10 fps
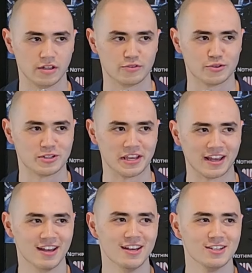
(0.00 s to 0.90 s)

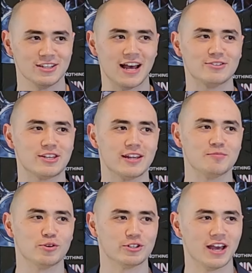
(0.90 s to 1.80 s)
interesting. See, now it's
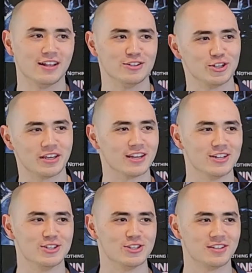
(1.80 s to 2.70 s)
getting more challenging
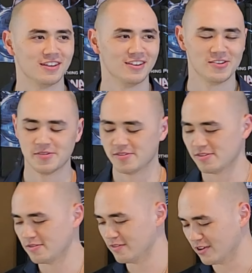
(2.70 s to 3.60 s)
because,
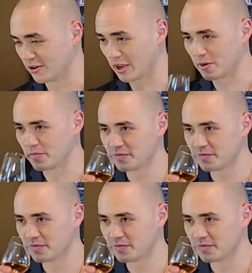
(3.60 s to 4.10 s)
okay.